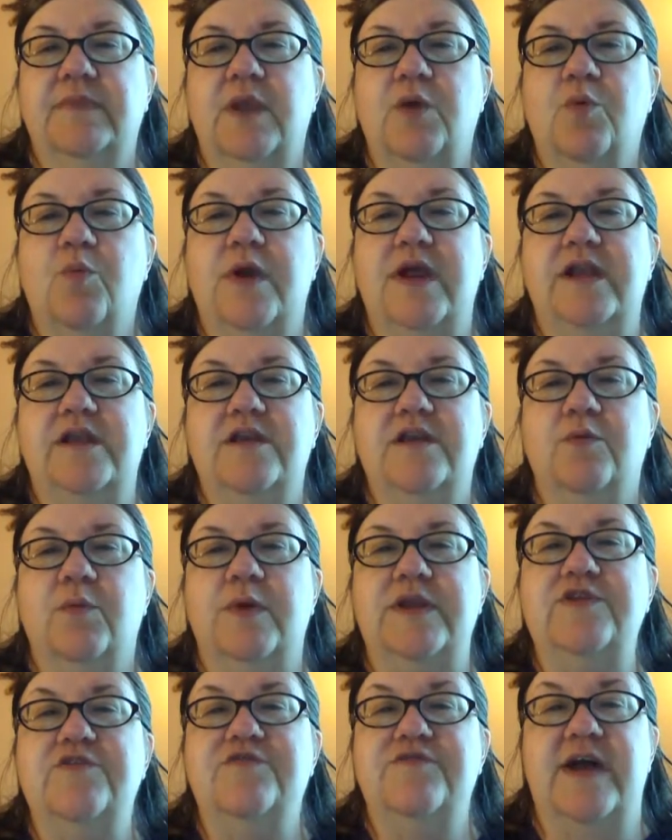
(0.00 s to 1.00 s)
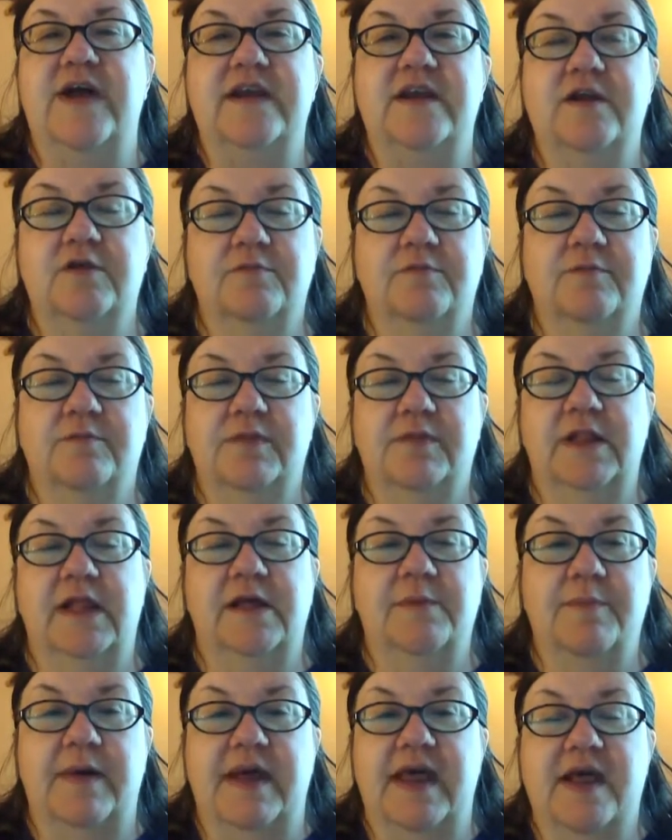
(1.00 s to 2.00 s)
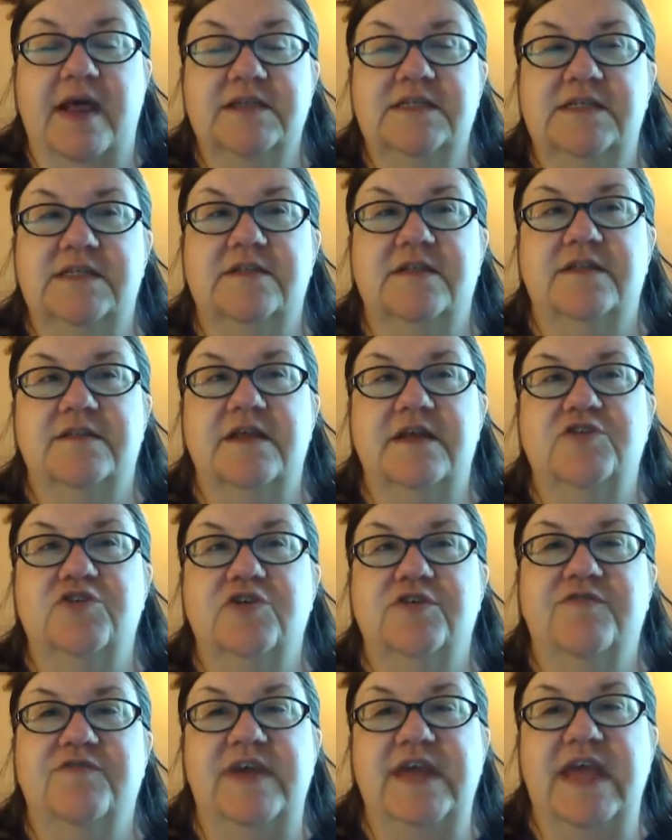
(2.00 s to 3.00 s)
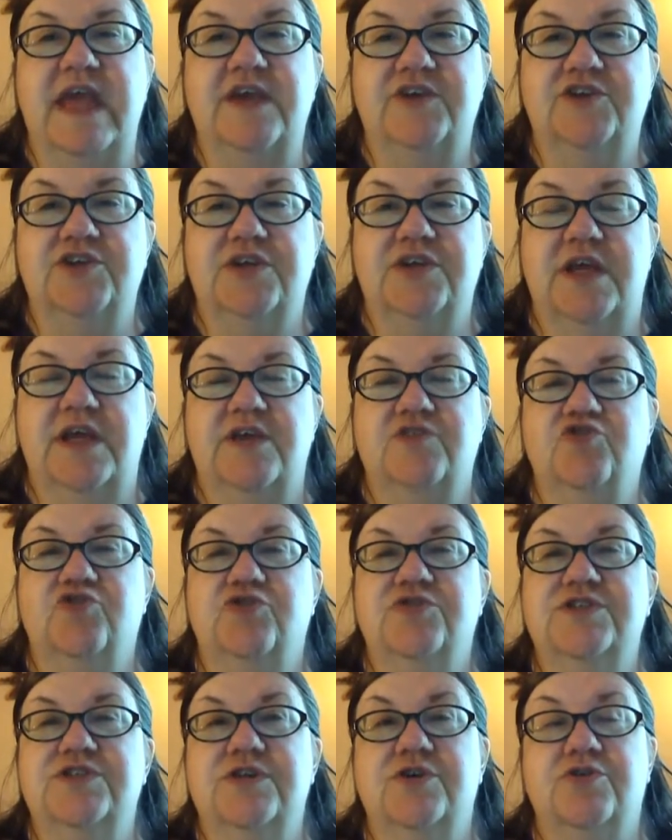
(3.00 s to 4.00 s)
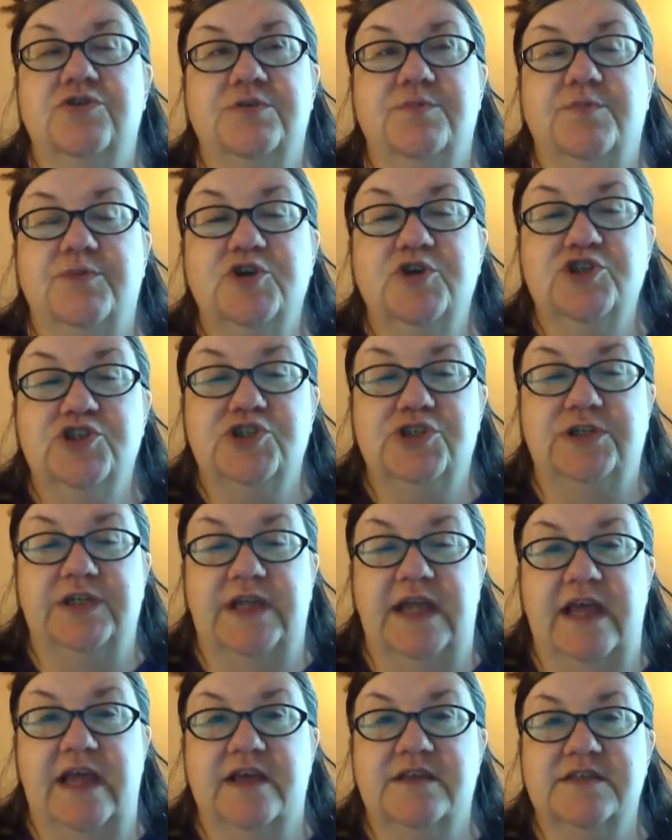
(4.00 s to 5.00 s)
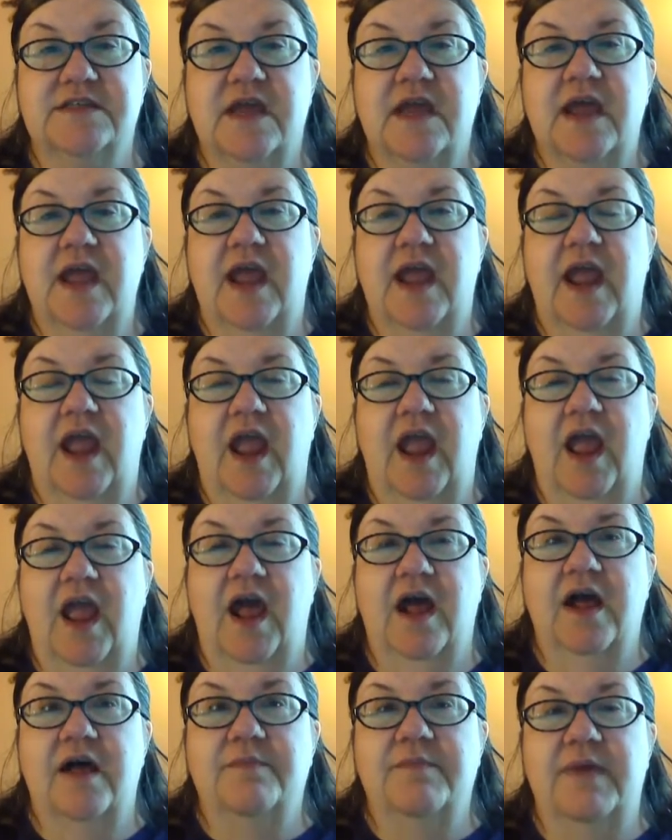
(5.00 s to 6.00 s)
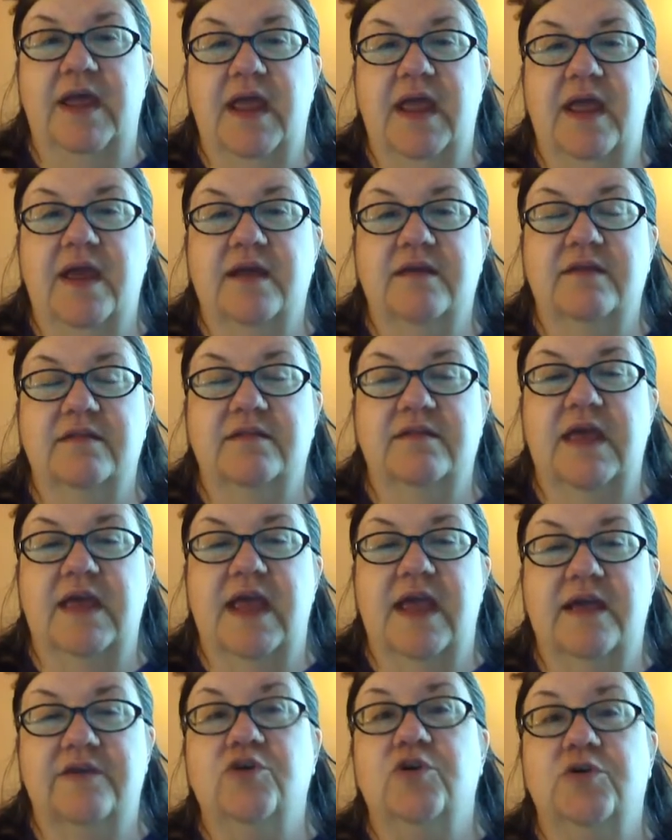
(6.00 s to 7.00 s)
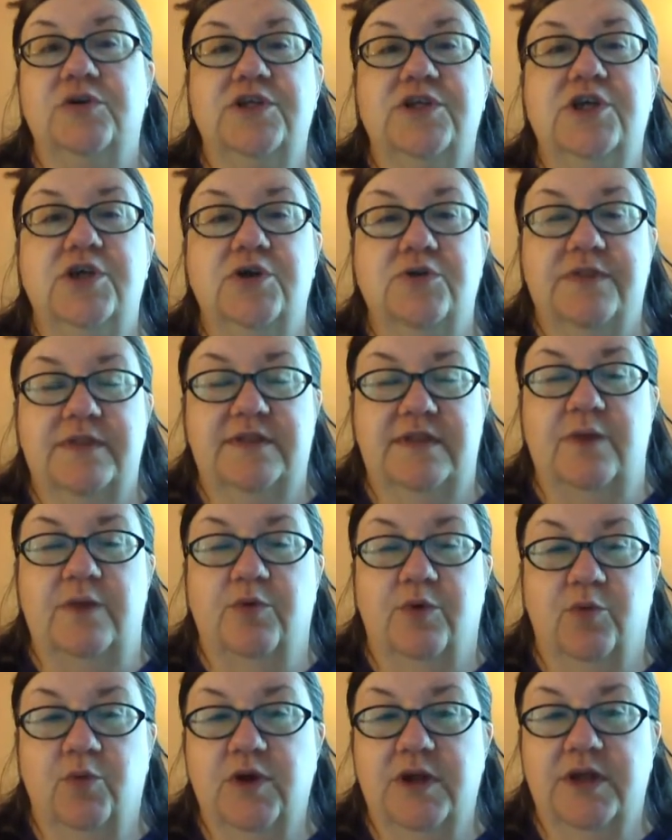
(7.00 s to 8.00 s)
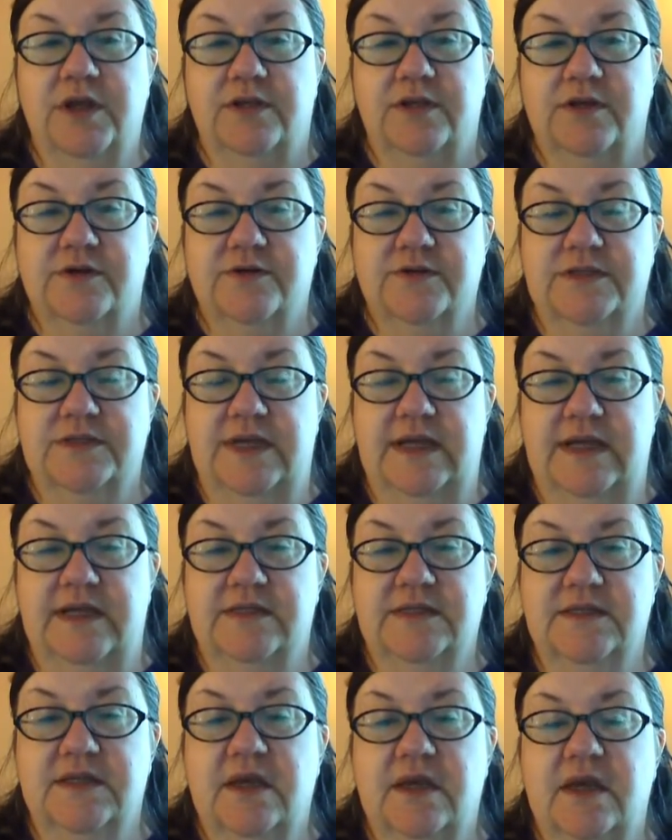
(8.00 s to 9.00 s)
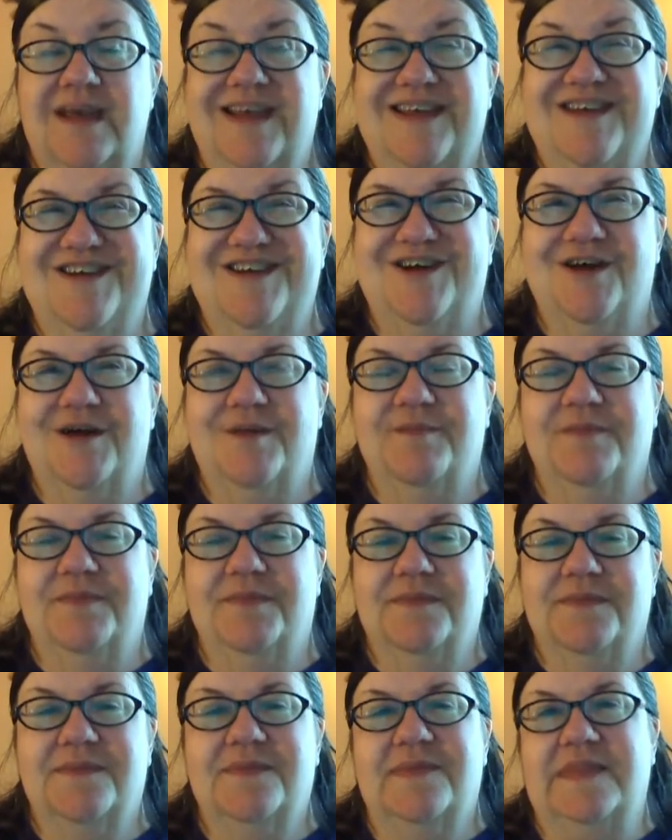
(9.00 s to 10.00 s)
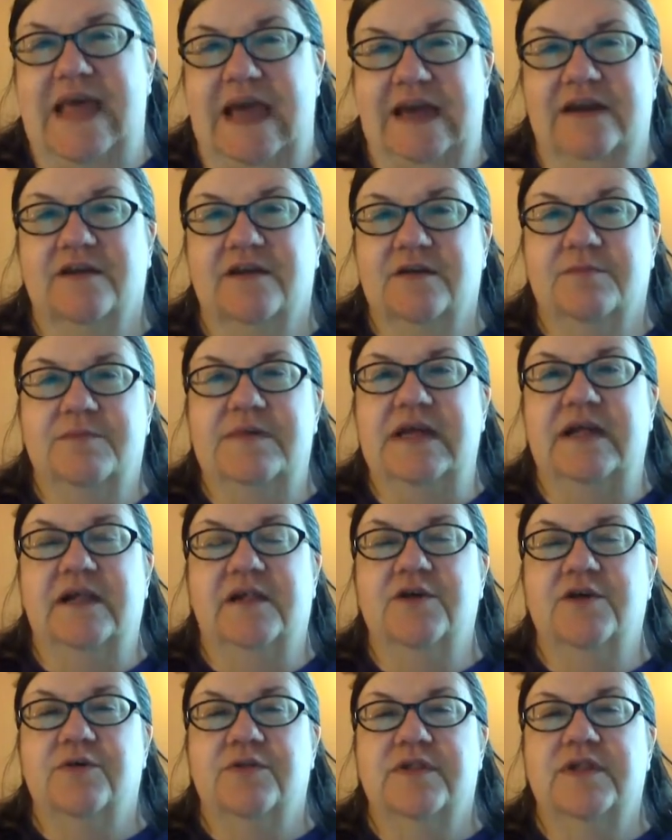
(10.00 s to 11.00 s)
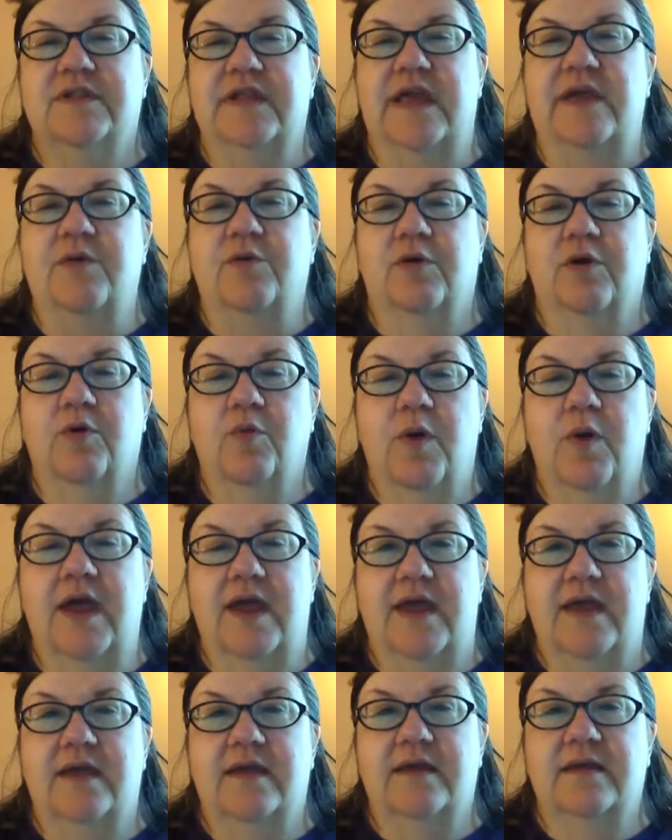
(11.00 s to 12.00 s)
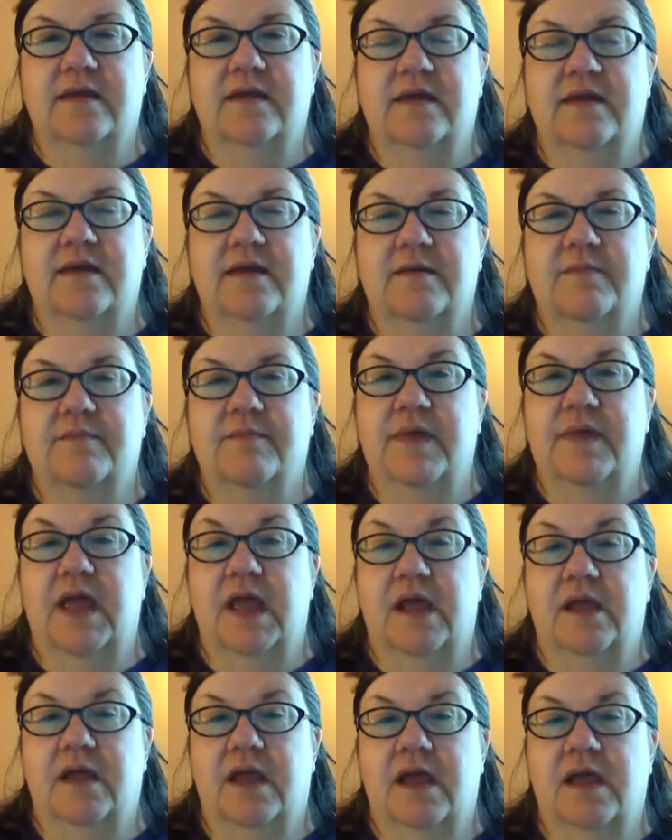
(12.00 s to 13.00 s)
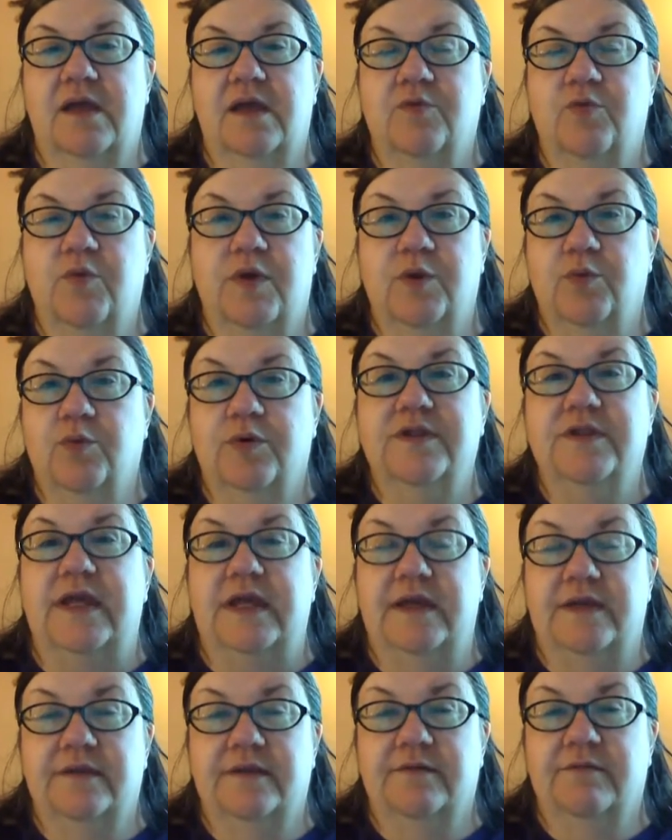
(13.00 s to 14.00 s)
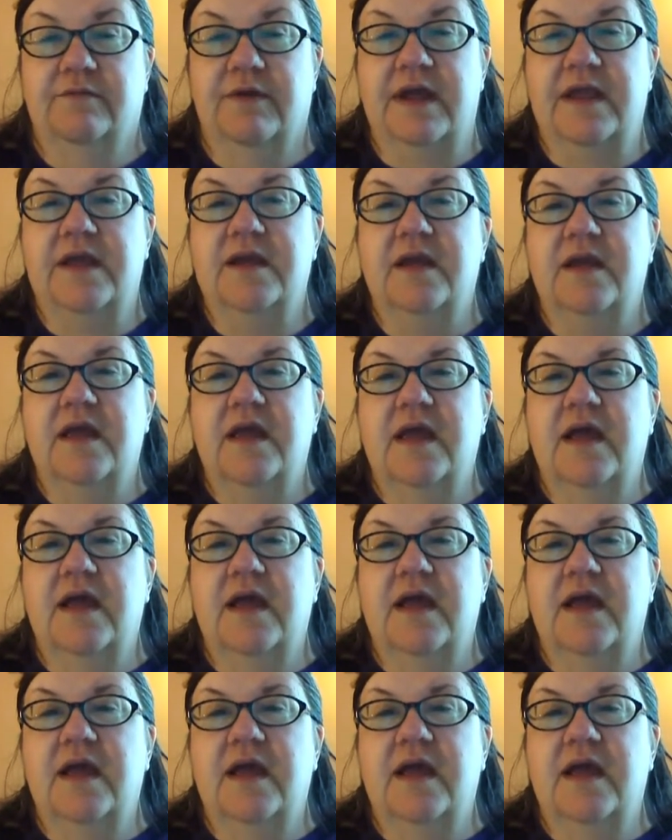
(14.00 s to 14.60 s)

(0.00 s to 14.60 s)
When you find out, like by accident, that they took vacation days or personal days, and they had told you that they were working those days, that could be a clue that they were away, and where were they, right?